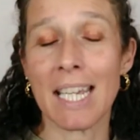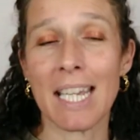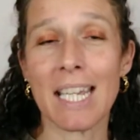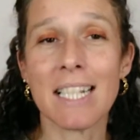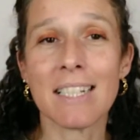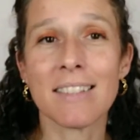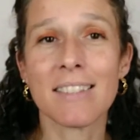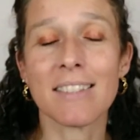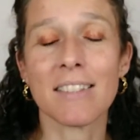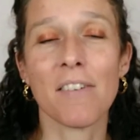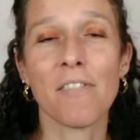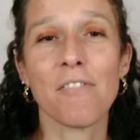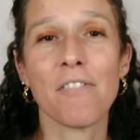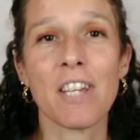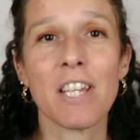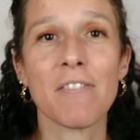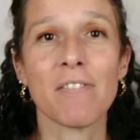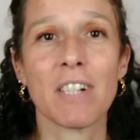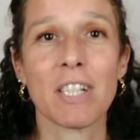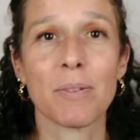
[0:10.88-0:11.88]
It's
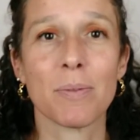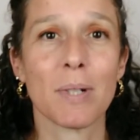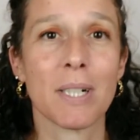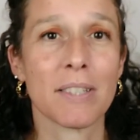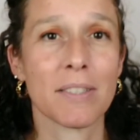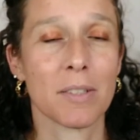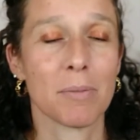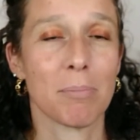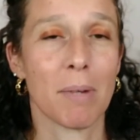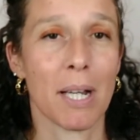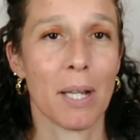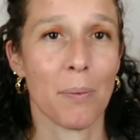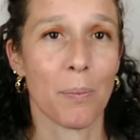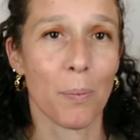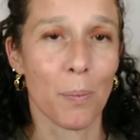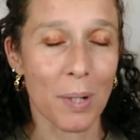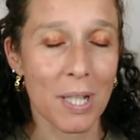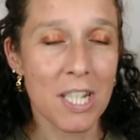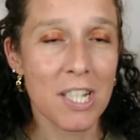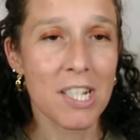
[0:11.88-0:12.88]
something that was on my
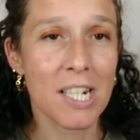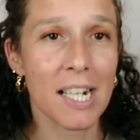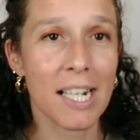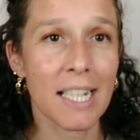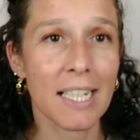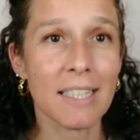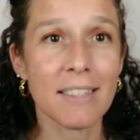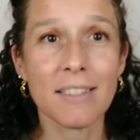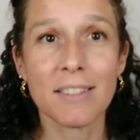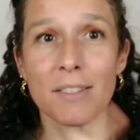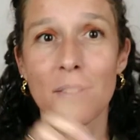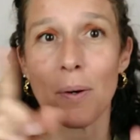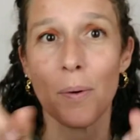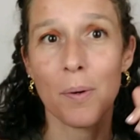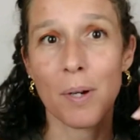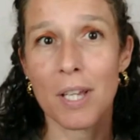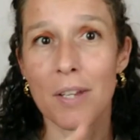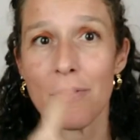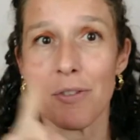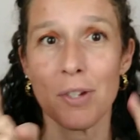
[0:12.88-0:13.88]
wish list,
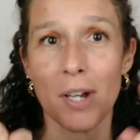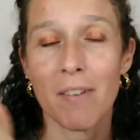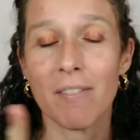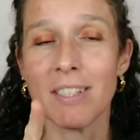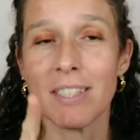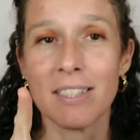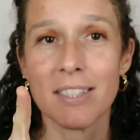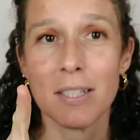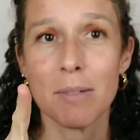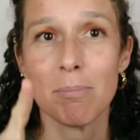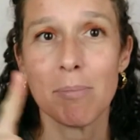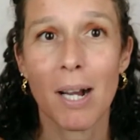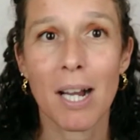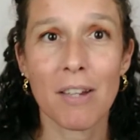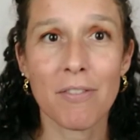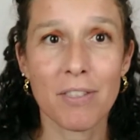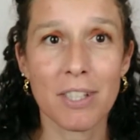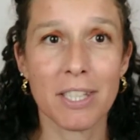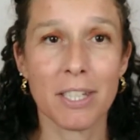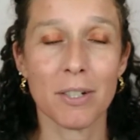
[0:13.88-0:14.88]
so if you haven't seen
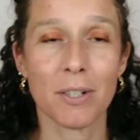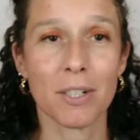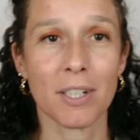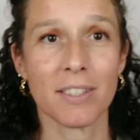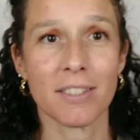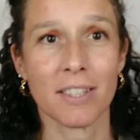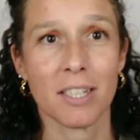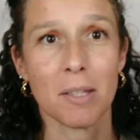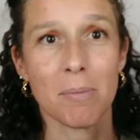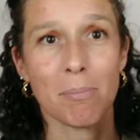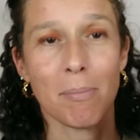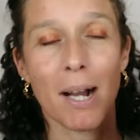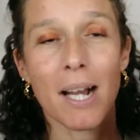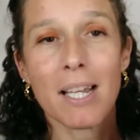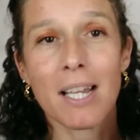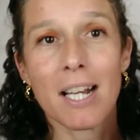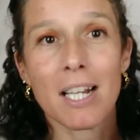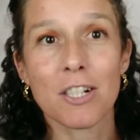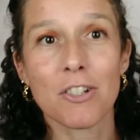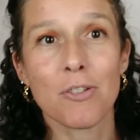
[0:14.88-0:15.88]
my video concerning
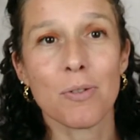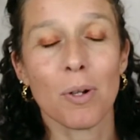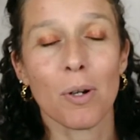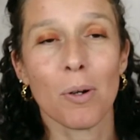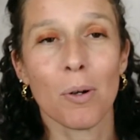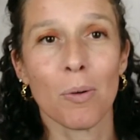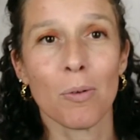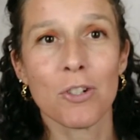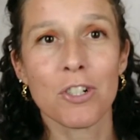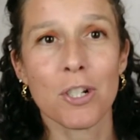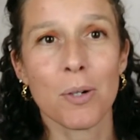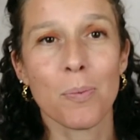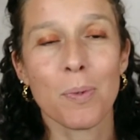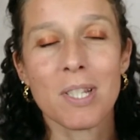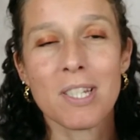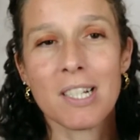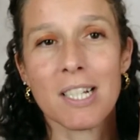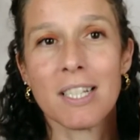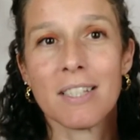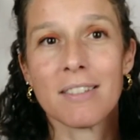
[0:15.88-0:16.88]
my actual Longchamp
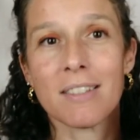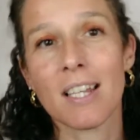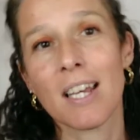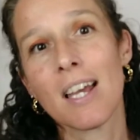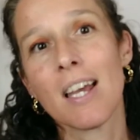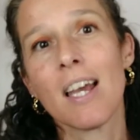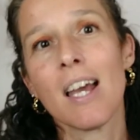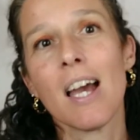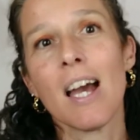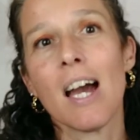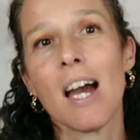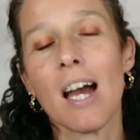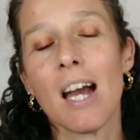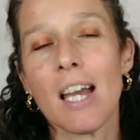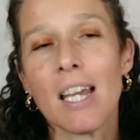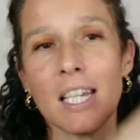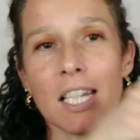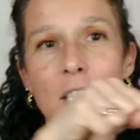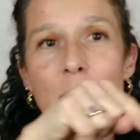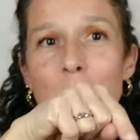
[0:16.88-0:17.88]
wish list,
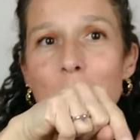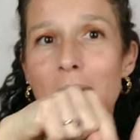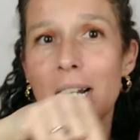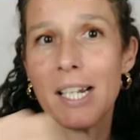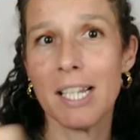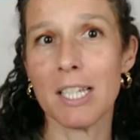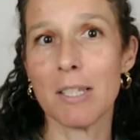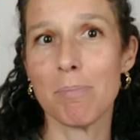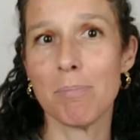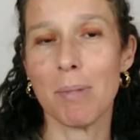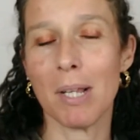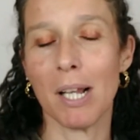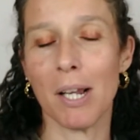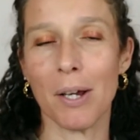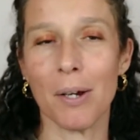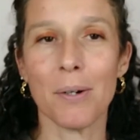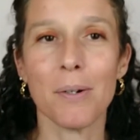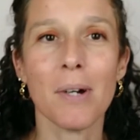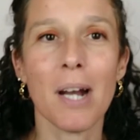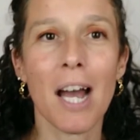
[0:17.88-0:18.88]
it will link
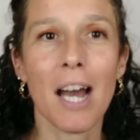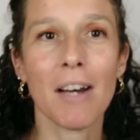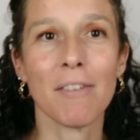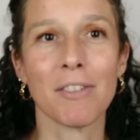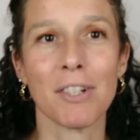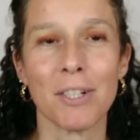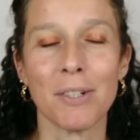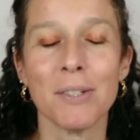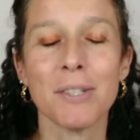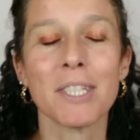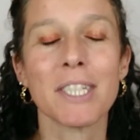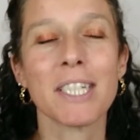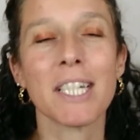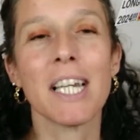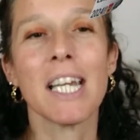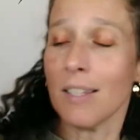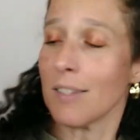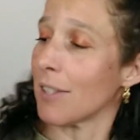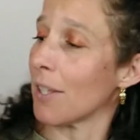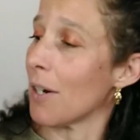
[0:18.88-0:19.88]
below, have a look.
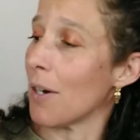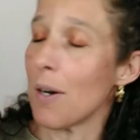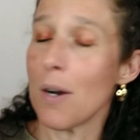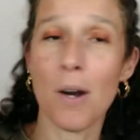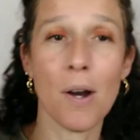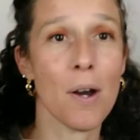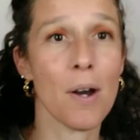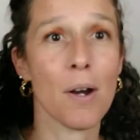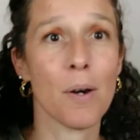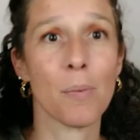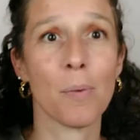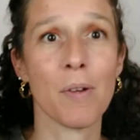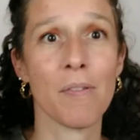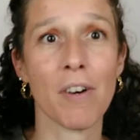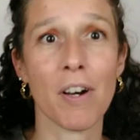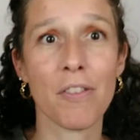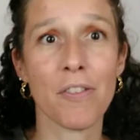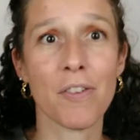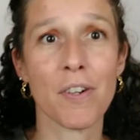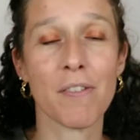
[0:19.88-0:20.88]
So,
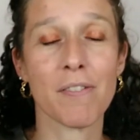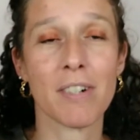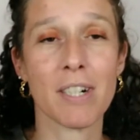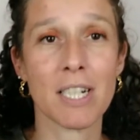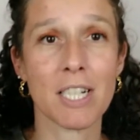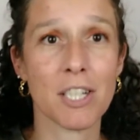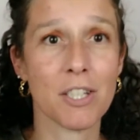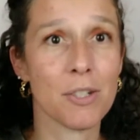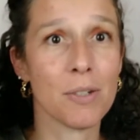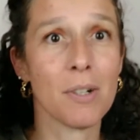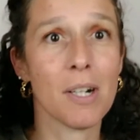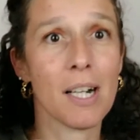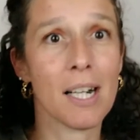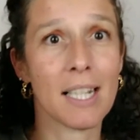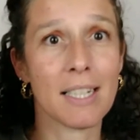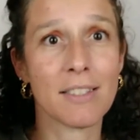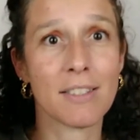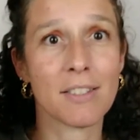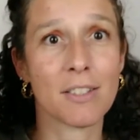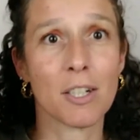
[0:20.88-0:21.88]
without further ado,
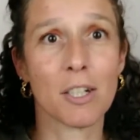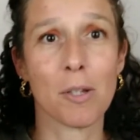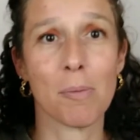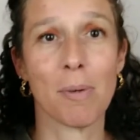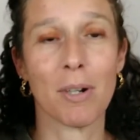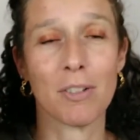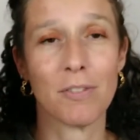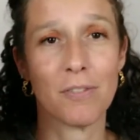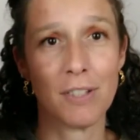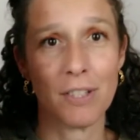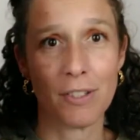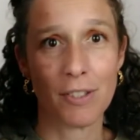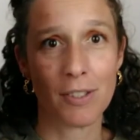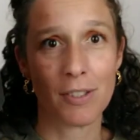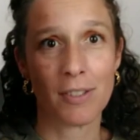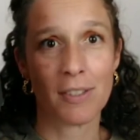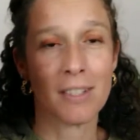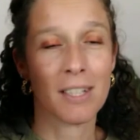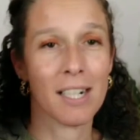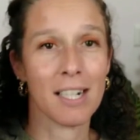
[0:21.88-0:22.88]
let's talk about this
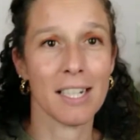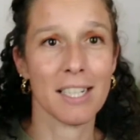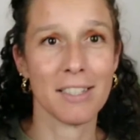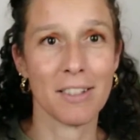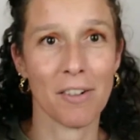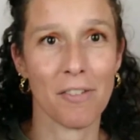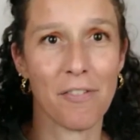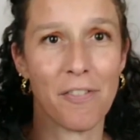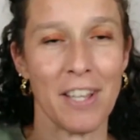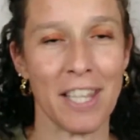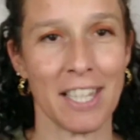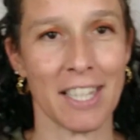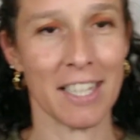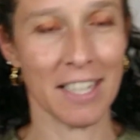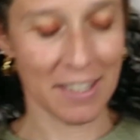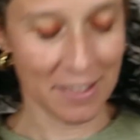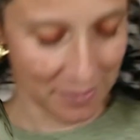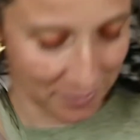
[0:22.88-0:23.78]
little thing.